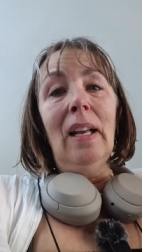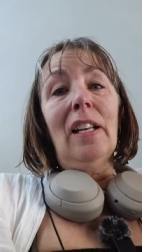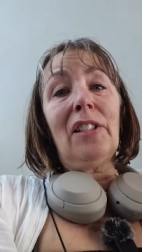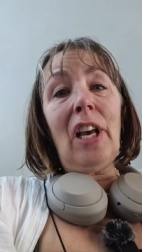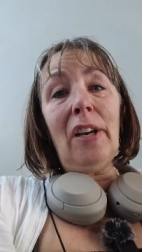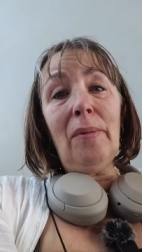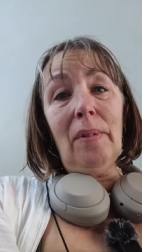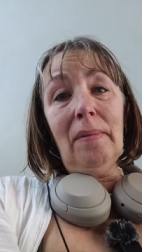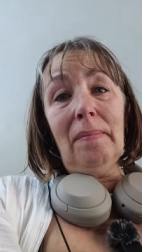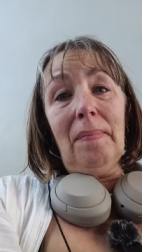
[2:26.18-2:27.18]
So
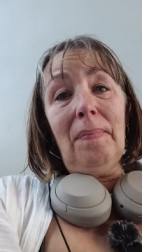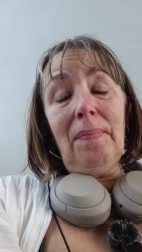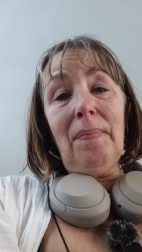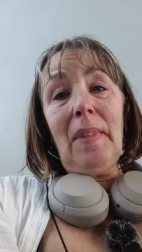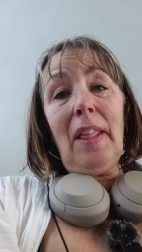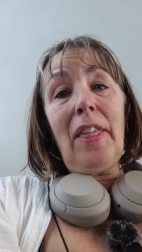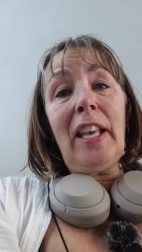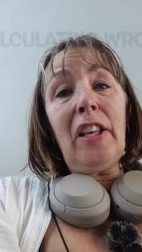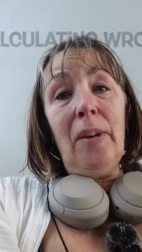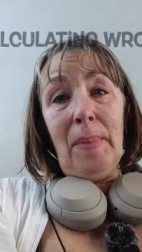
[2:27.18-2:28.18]

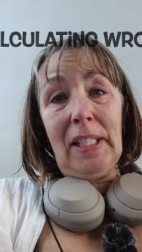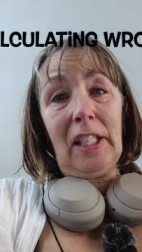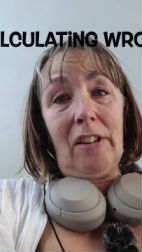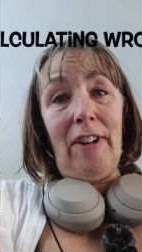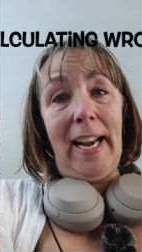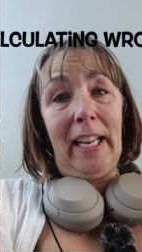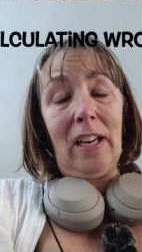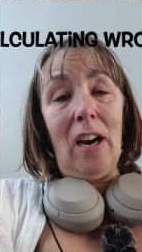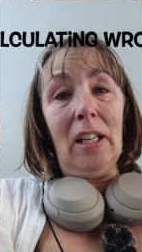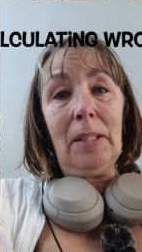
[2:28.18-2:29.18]
thank you, Mister Credit
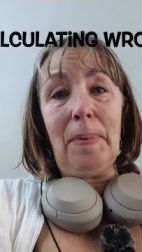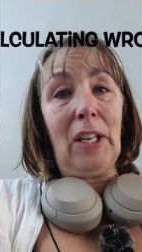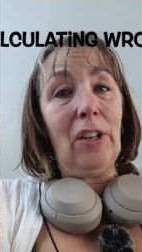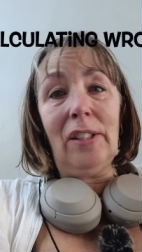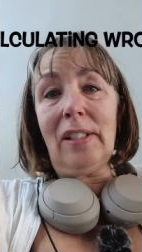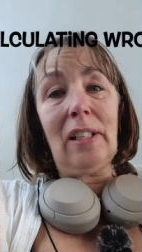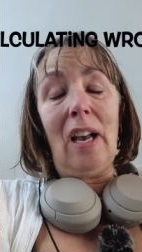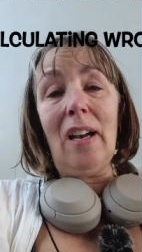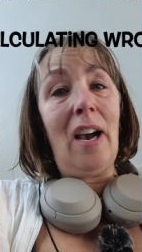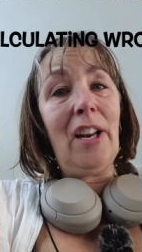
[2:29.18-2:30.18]
Card, because
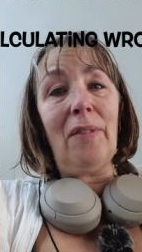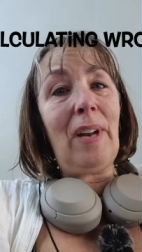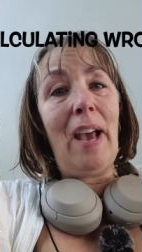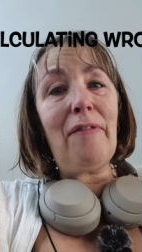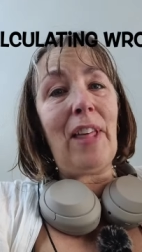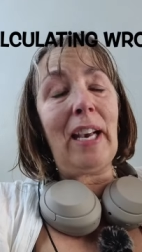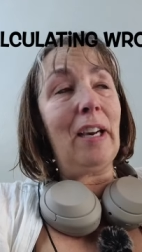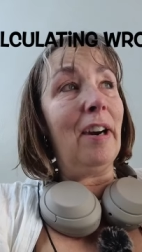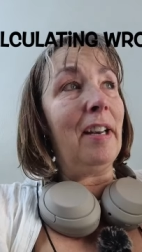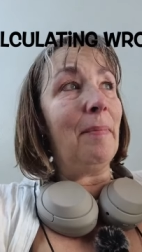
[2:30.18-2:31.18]
I don't have that
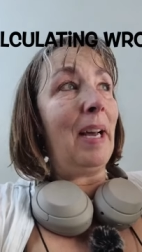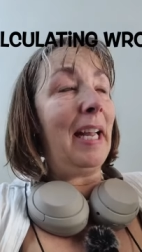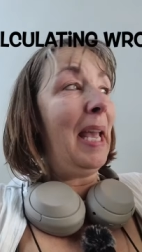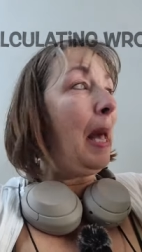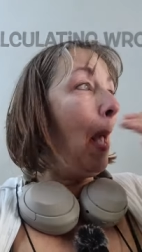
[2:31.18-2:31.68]
kind of money.